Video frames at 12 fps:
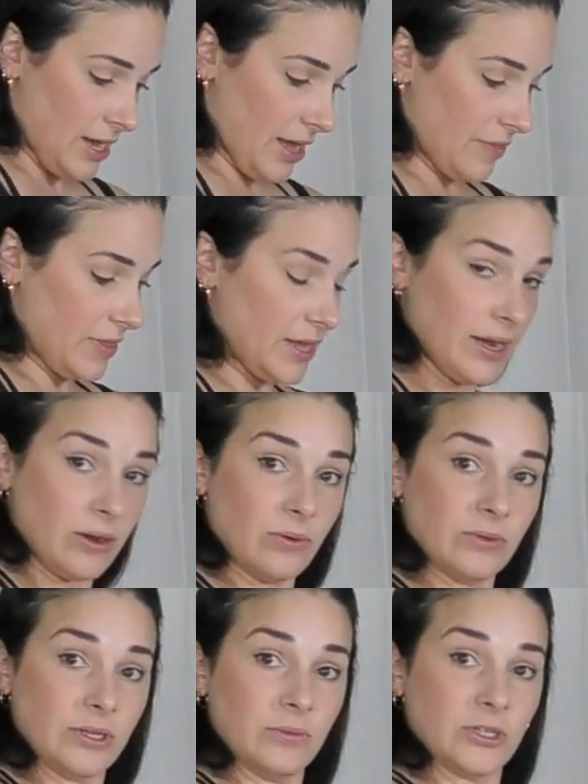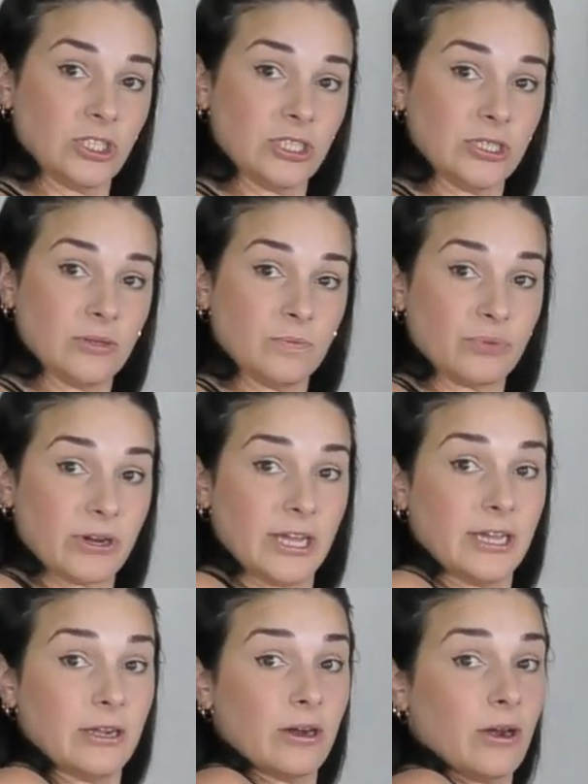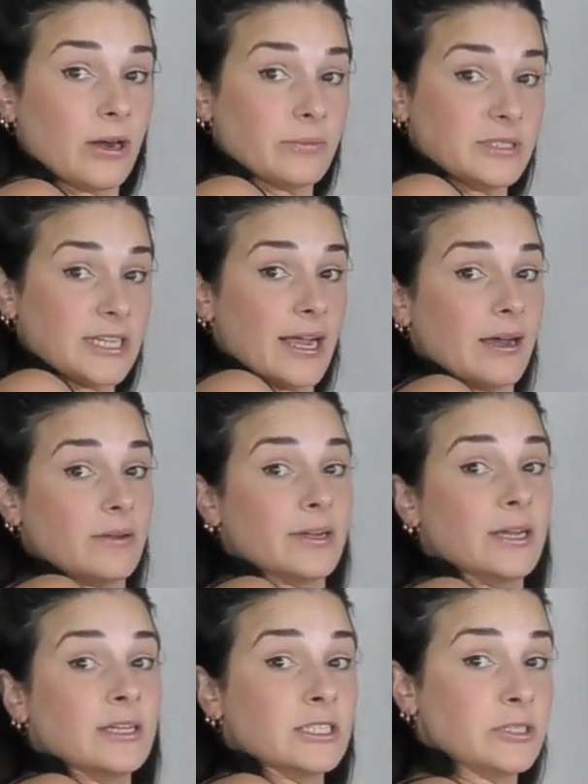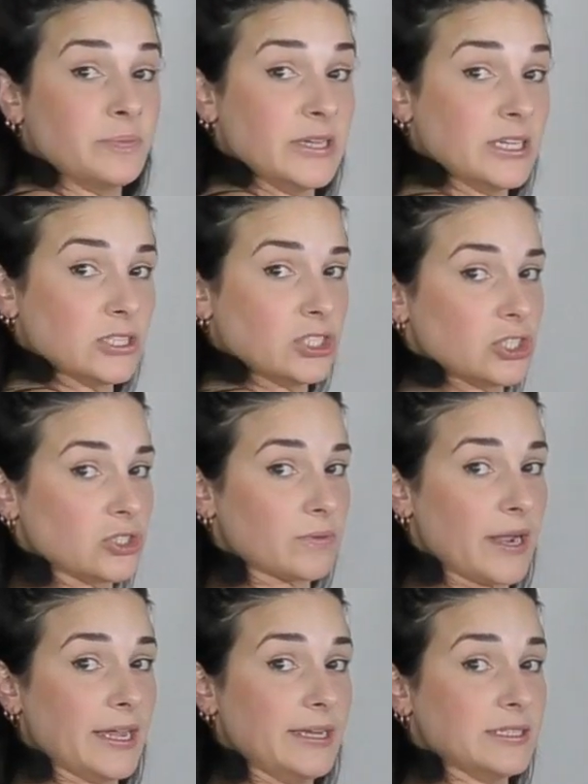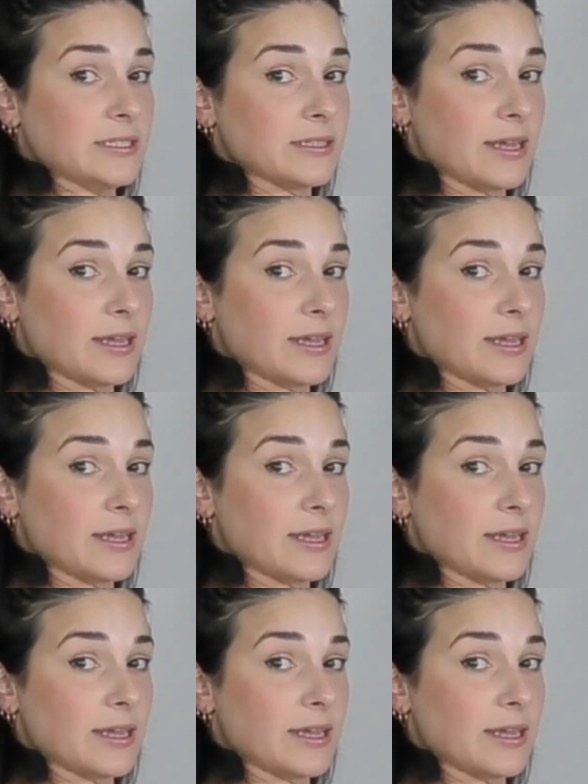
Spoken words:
and then I only want you to bring your arm down to being straight,